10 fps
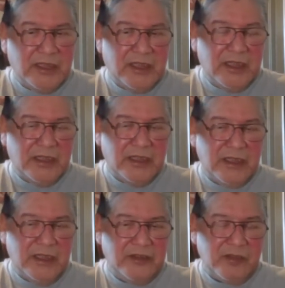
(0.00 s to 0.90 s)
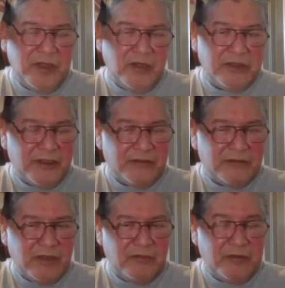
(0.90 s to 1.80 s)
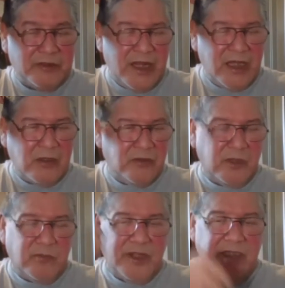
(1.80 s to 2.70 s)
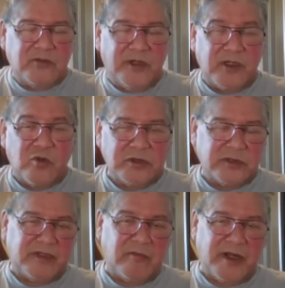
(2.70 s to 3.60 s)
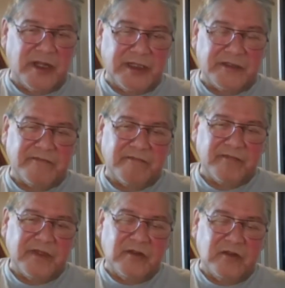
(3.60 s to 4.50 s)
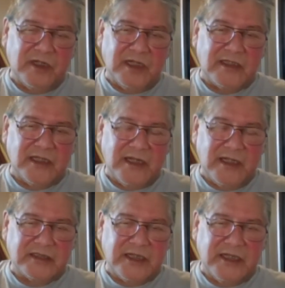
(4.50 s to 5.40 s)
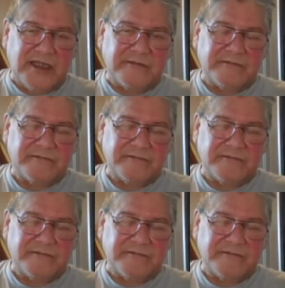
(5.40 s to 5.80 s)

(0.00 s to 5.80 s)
And uh, he took me out there and we were standing out in the plains one cold September night, looking at that night sky.